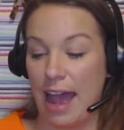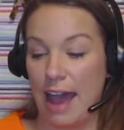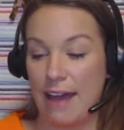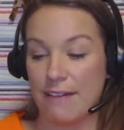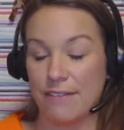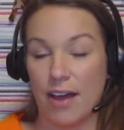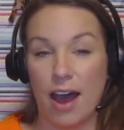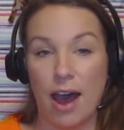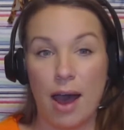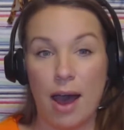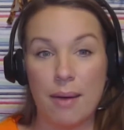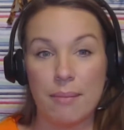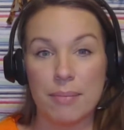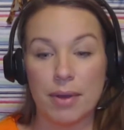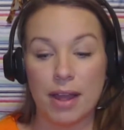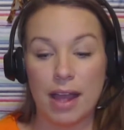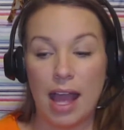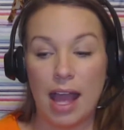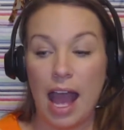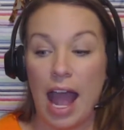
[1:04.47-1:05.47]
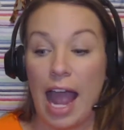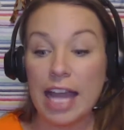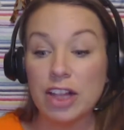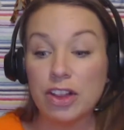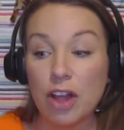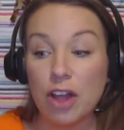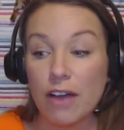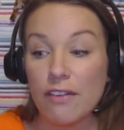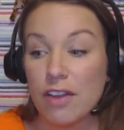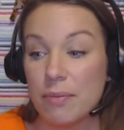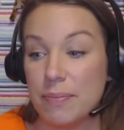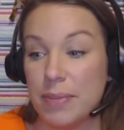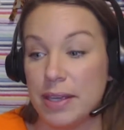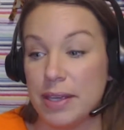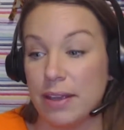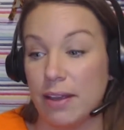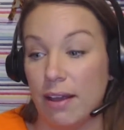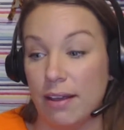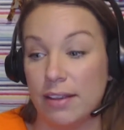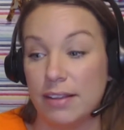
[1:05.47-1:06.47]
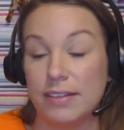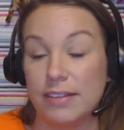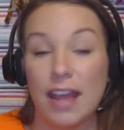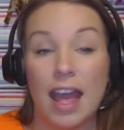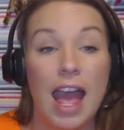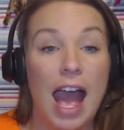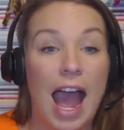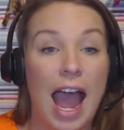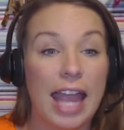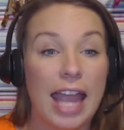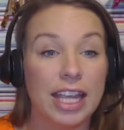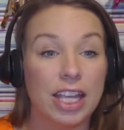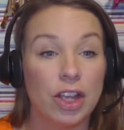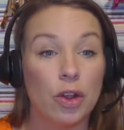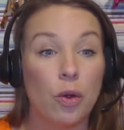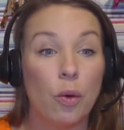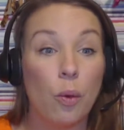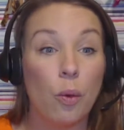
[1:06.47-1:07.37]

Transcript: have up. I love it because I can